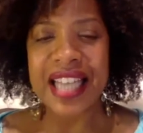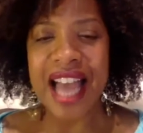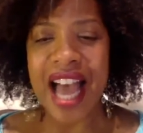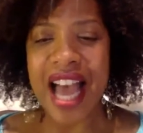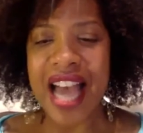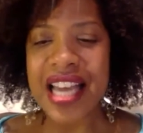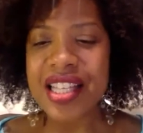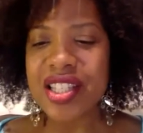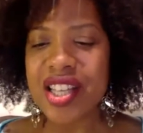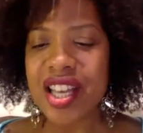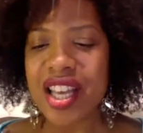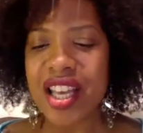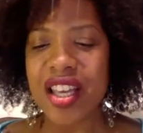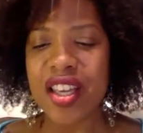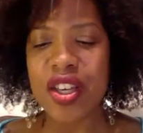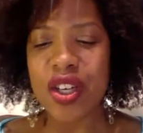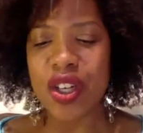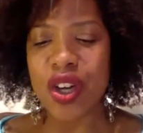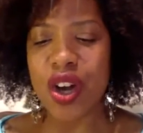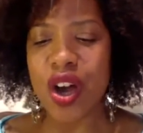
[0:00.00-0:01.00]
I say
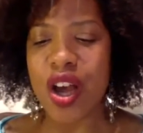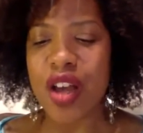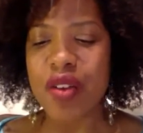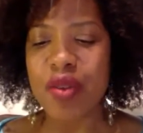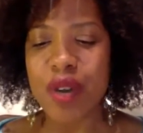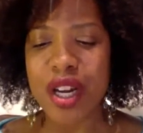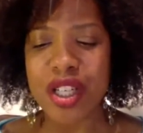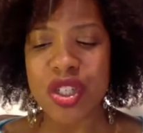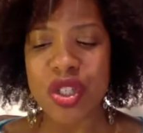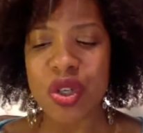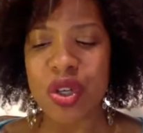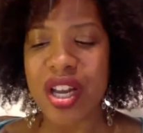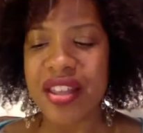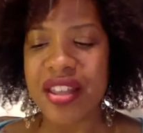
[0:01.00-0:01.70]
good on Rachel, and I